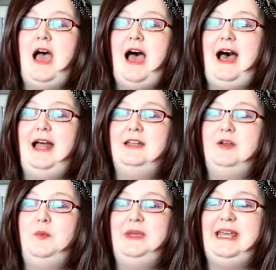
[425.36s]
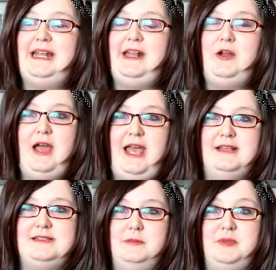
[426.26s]
And we get it in our
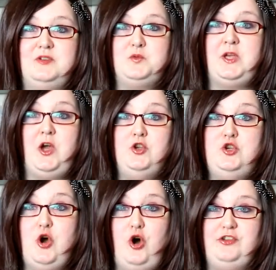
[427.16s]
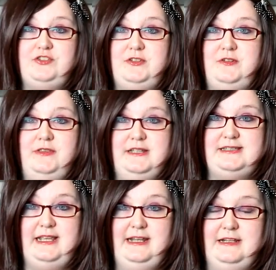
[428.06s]
heads that because we are not these
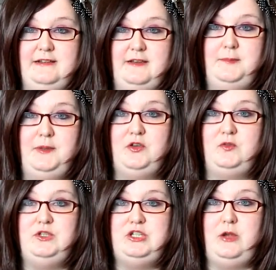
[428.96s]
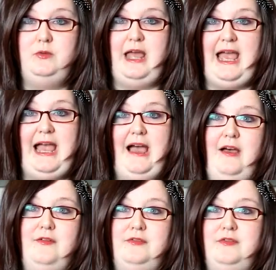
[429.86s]
things, because we don't
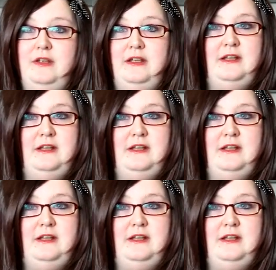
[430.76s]
have,